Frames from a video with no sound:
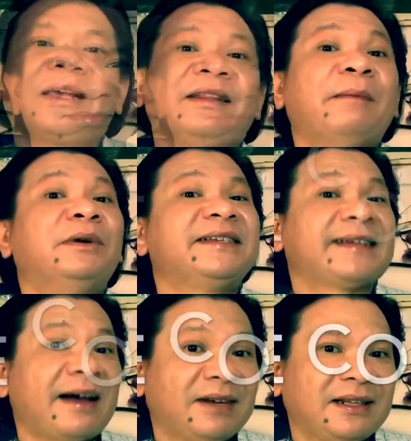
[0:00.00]
Number
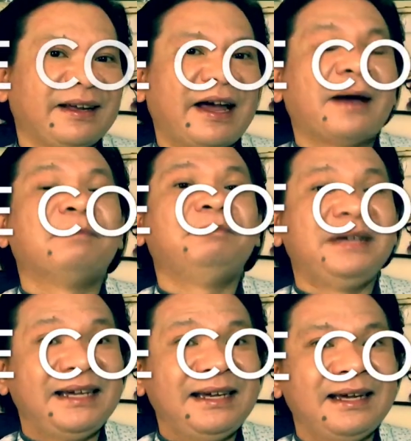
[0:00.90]
7,
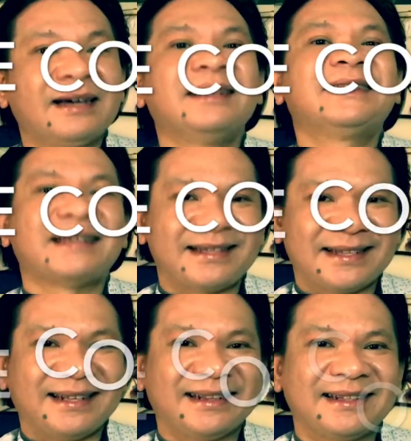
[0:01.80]
be
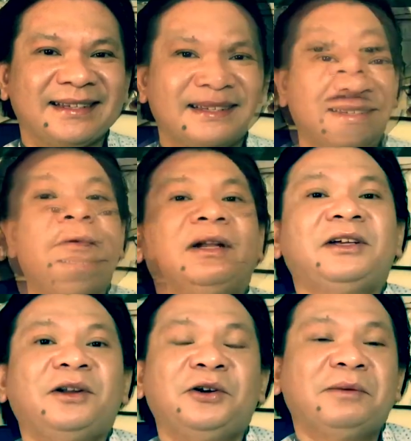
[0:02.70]
consistent. Well,
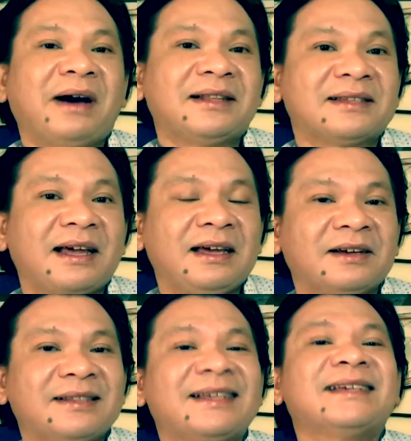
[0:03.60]
you might say
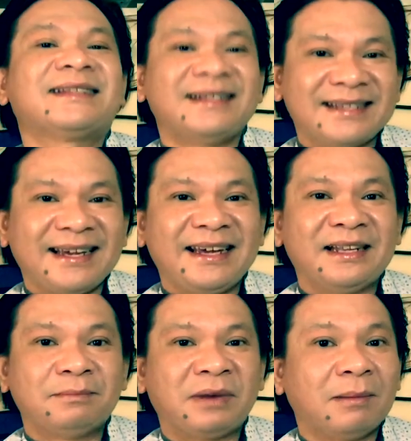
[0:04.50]
consistency
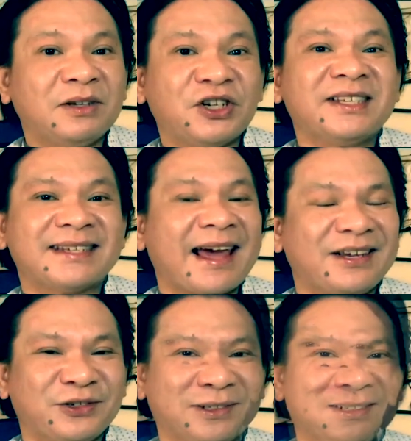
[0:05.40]
in publishing
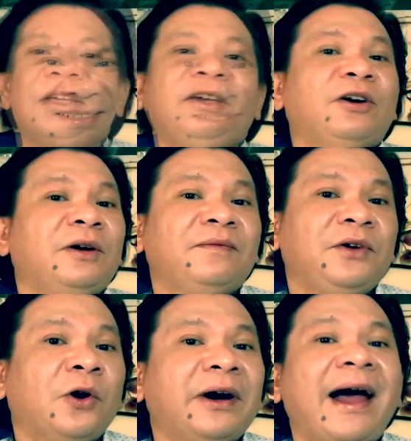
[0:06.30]
schedule. If
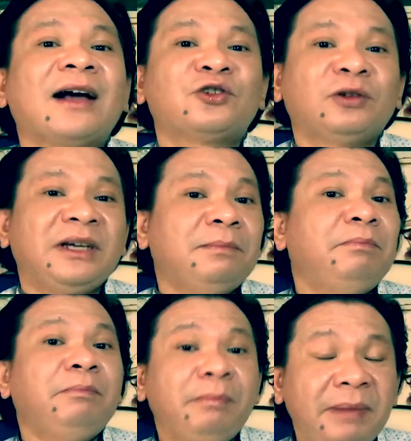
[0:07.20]
you're actually
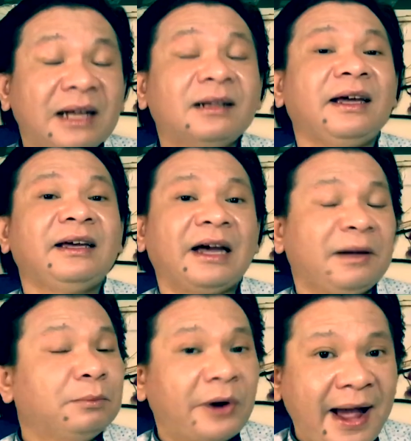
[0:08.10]
building a
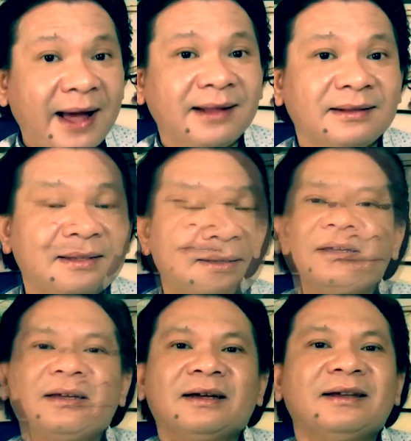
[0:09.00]
brand,
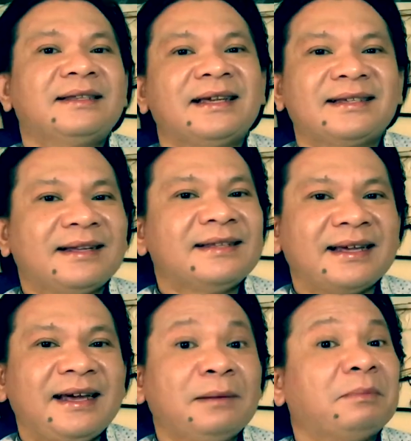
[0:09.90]

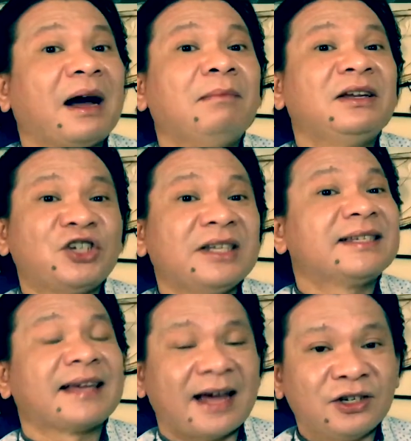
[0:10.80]
consistency in publishing
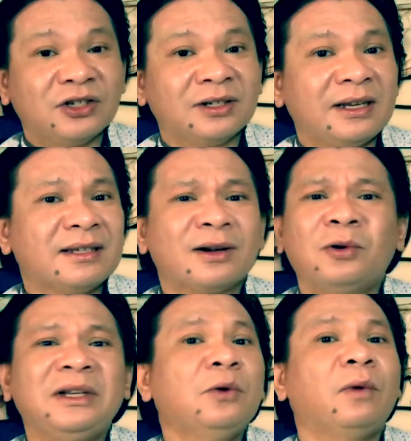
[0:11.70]
schedule is
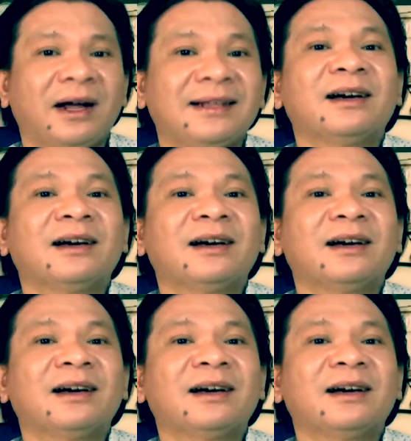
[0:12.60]
only one